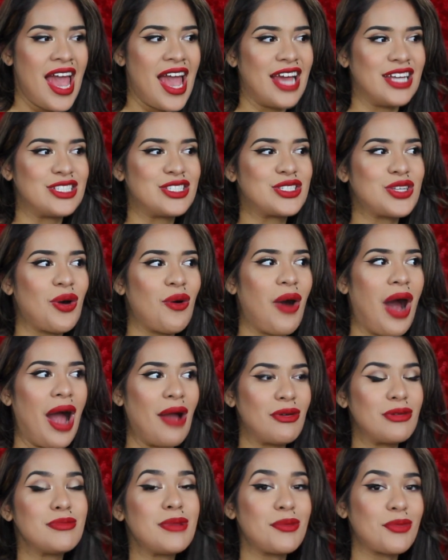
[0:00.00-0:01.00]
And so
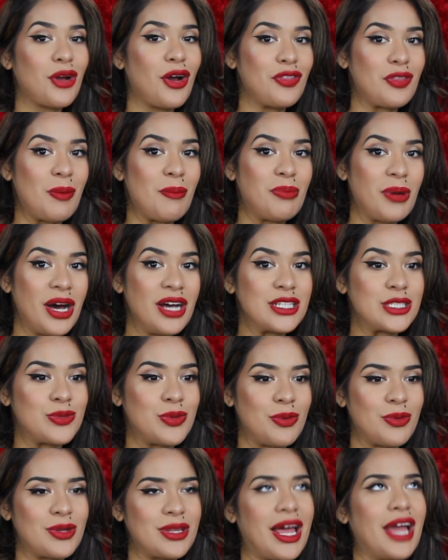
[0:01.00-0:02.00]
I remember on the bus,
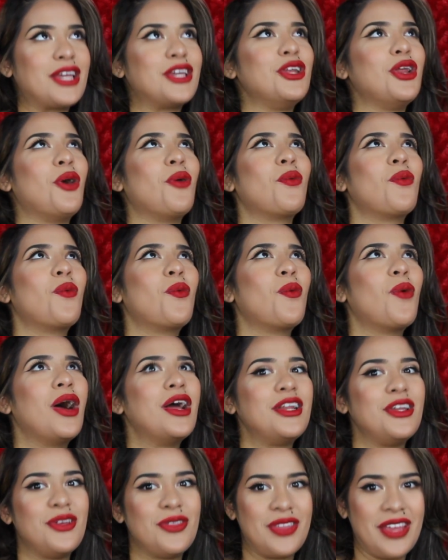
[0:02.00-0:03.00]
we were like, you know,
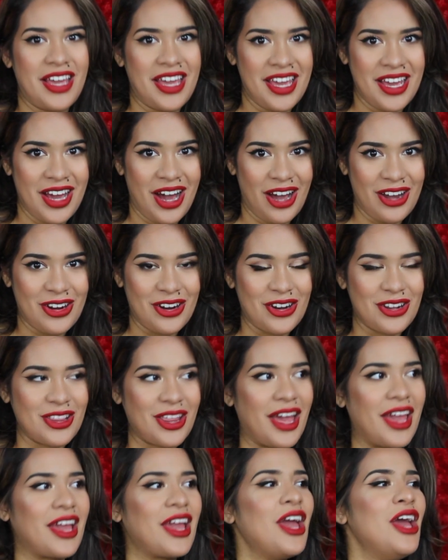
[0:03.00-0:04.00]
what do you think he got her?
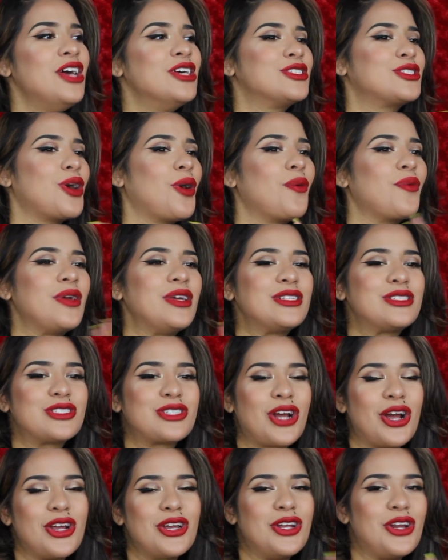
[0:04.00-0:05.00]
Like, so we
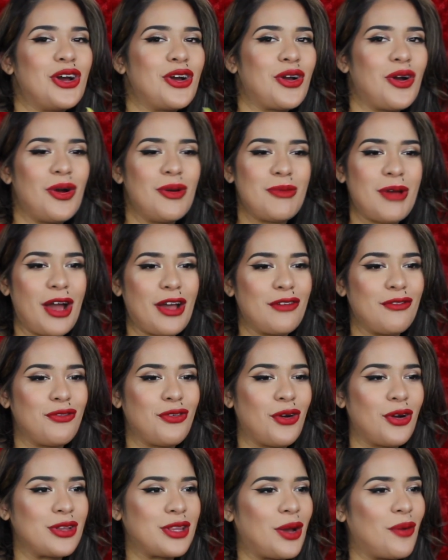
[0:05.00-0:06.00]
start, you know, going back and
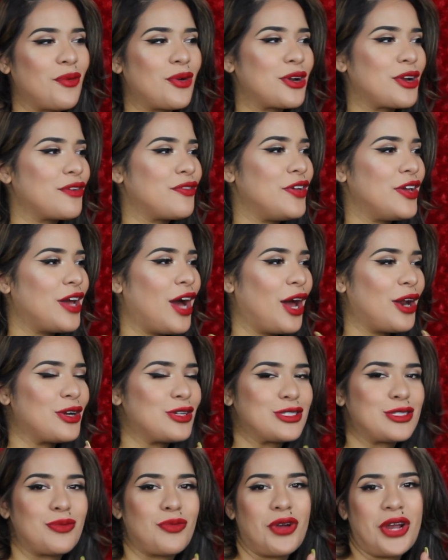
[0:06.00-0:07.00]
forth. I wonder if he got
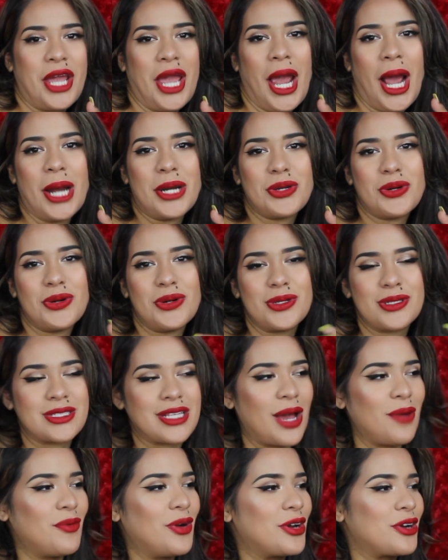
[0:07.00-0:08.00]
her some more
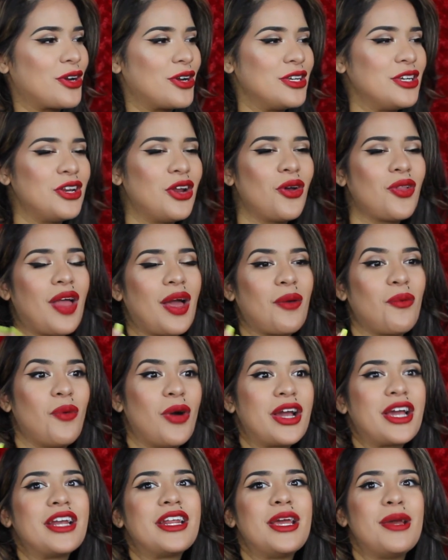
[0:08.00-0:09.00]
candles. I wonder, you know, like,
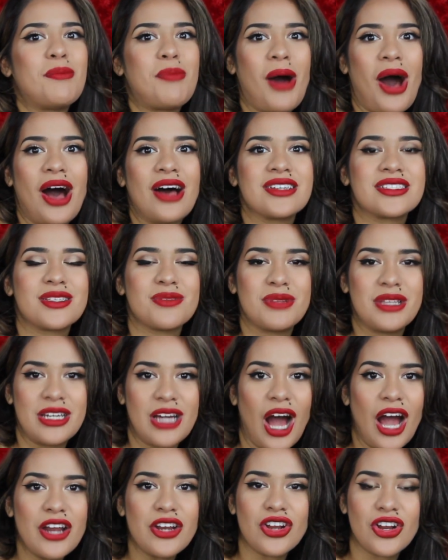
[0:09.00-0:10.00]
what could he have possibly
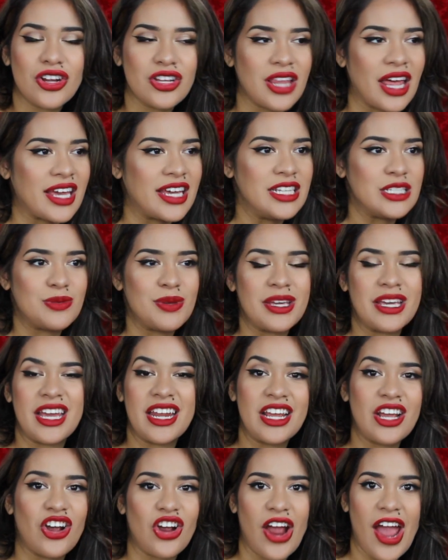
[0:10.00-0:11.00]
gotten her? Like, he's been
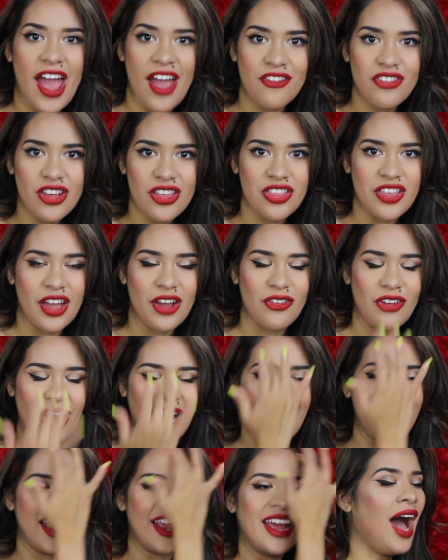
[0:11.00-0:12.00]
getting her everything,
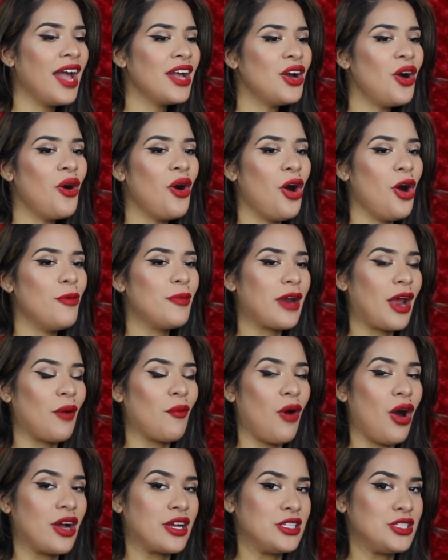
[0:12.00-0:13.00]
right? I go home and
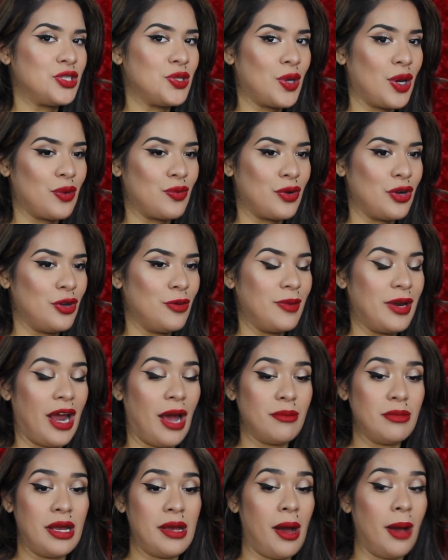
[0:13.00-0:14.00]
I walk into her room and
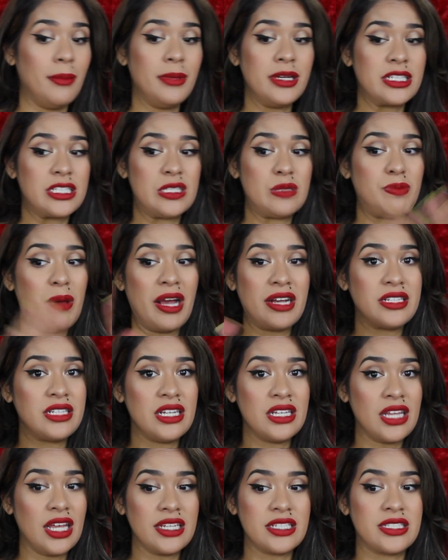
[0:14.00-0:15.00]
I'm
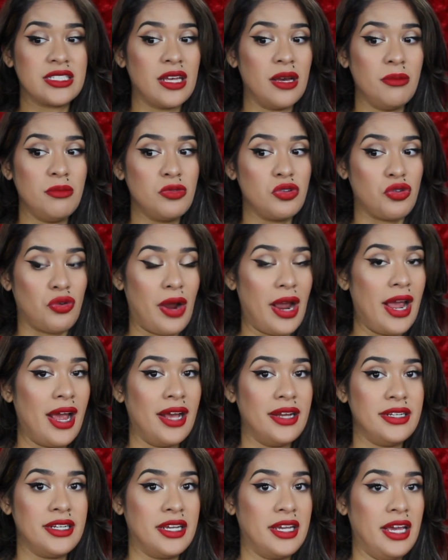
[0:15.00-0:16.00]
expecting like some
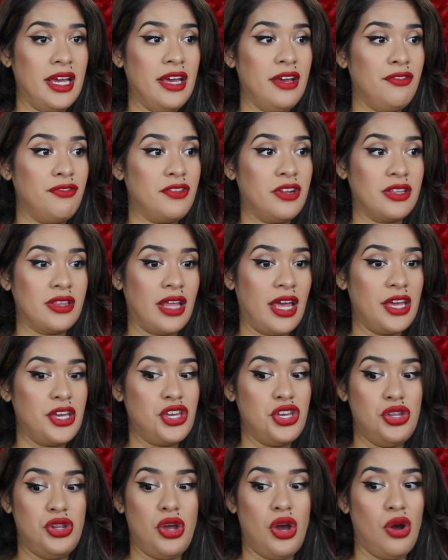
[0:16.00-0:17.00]
grand gift and
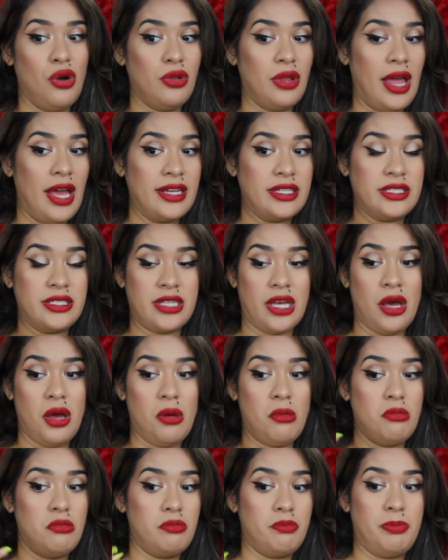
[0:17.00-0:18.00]
like, you know, like
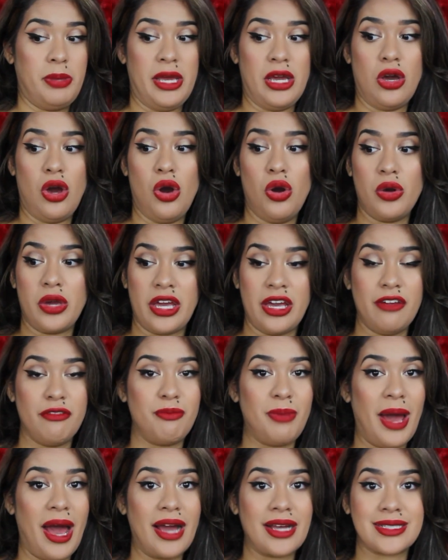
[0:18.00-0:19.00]
some big old
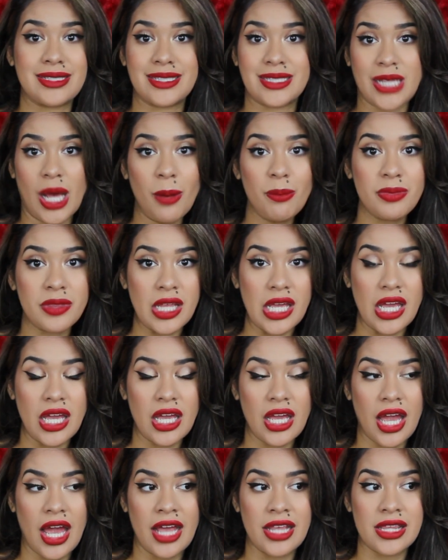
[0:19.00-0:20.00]
gift bag,
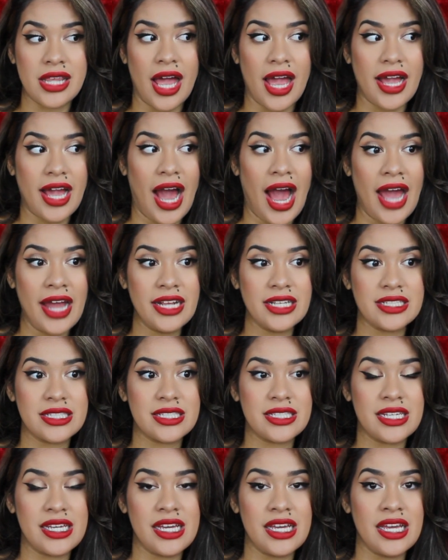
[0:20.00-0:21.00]
something. And like, I didn't
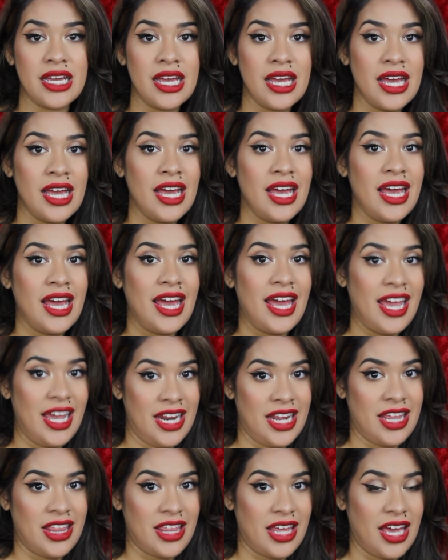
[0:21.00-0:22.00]
see
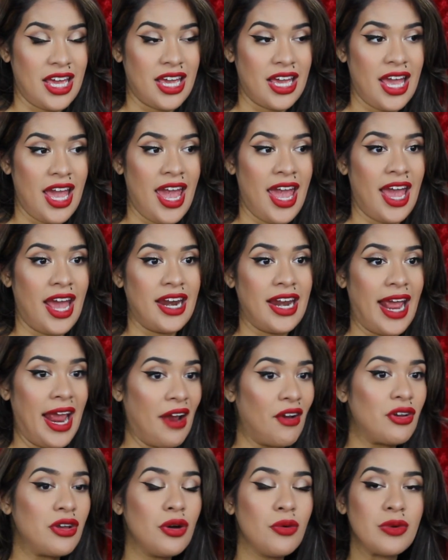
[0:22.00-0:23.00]
anything. And
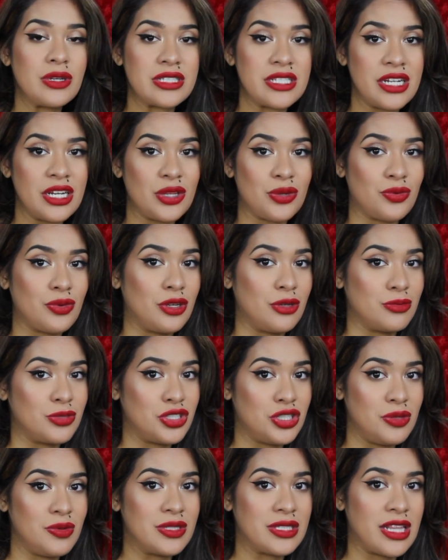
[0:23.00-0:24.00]
Ariel wasn't in the room.
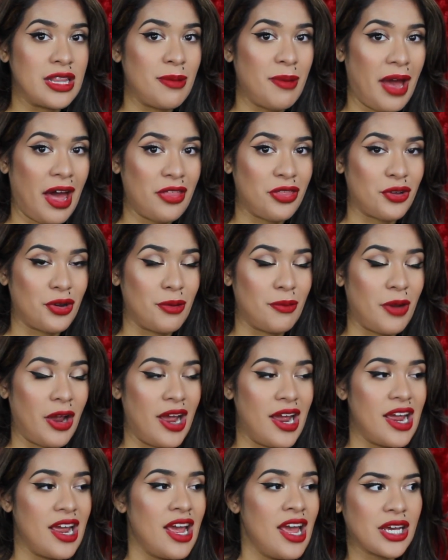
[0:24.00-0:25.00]
She was in the bathroom,
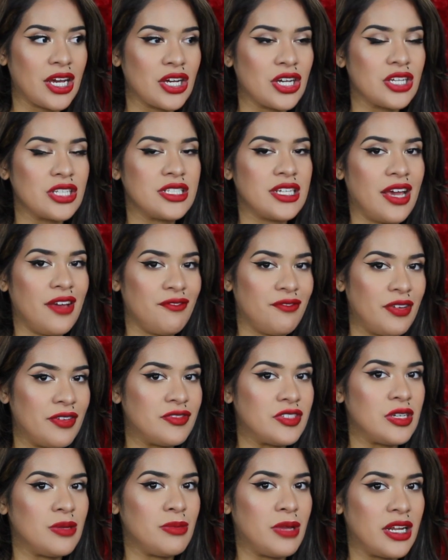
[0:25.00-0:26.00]
right? Like a good
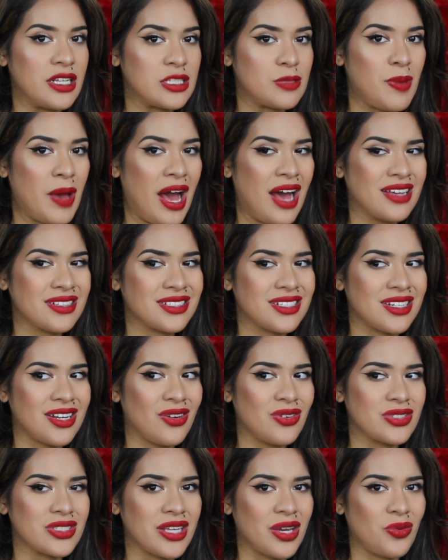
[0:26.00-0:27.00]
10-15 minutes passed and
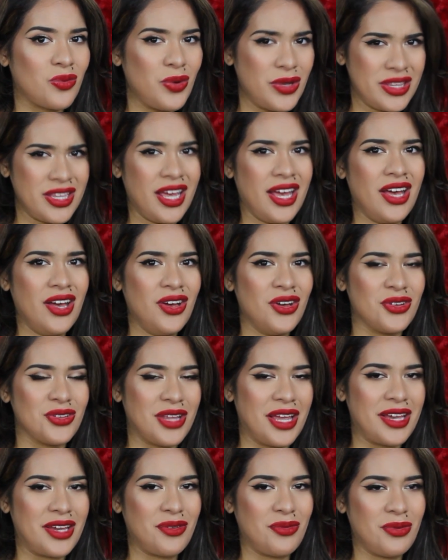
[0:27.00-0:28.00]
I was like, what the
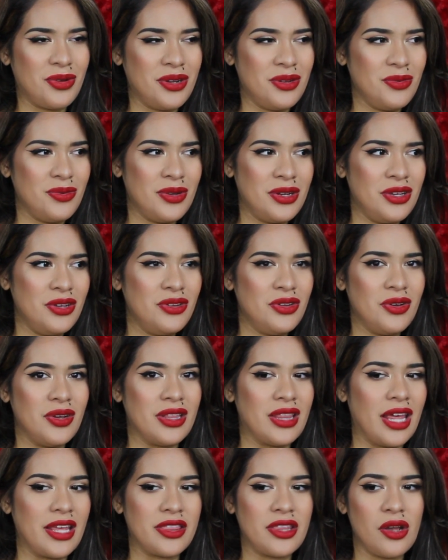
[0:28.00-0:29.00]
hell? Like, what are you
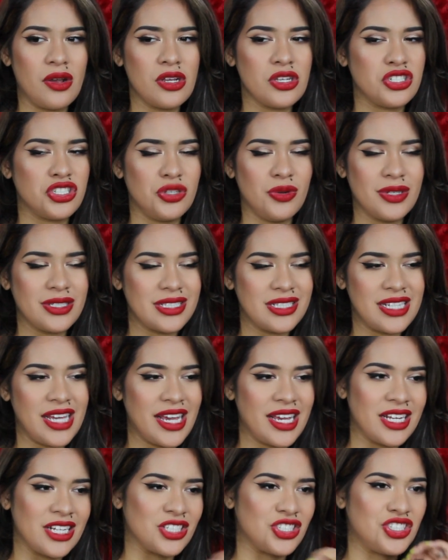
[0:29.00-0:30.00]
doing? Like, she wasn't
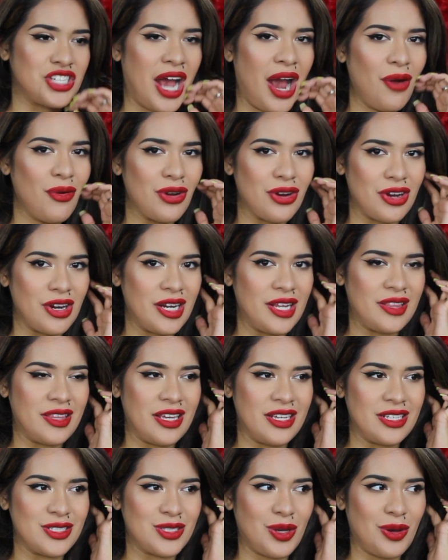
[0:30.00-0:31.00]
taking a shower or
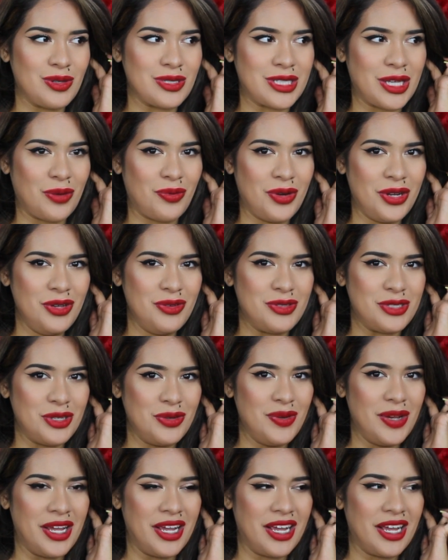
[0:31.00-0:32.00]
anything. So I was like, what are you
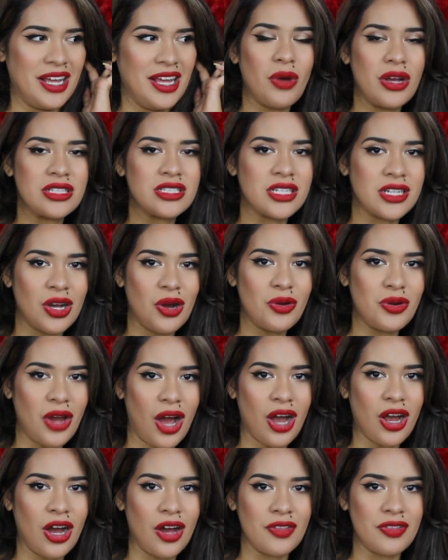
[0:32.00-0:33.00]
doing? I went to go
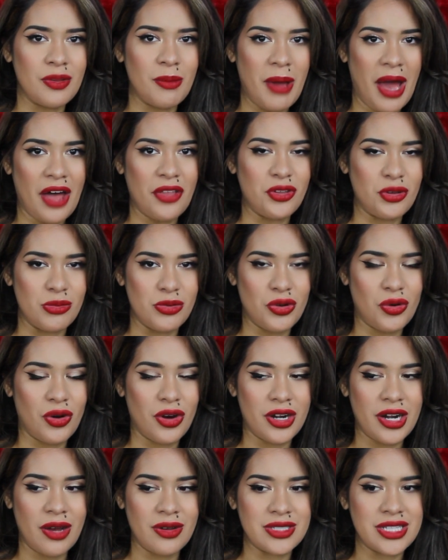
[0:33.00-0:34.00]
knock on the bathroom
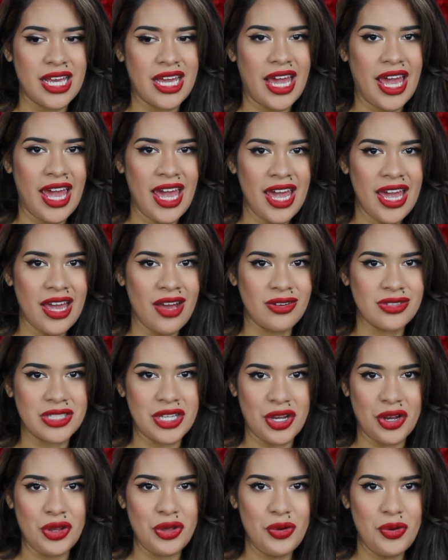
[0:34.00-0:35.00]
door and I was like, hey, I was
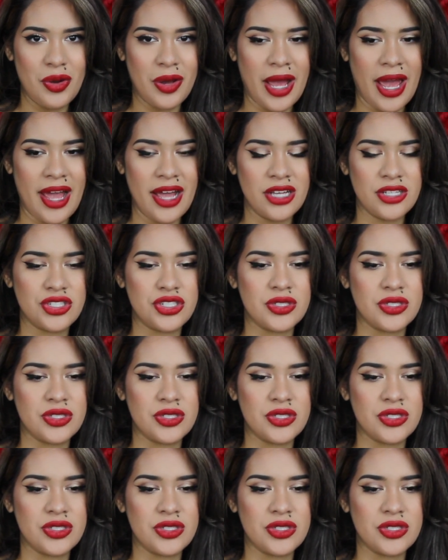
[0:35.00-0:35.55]
like, are you okay? And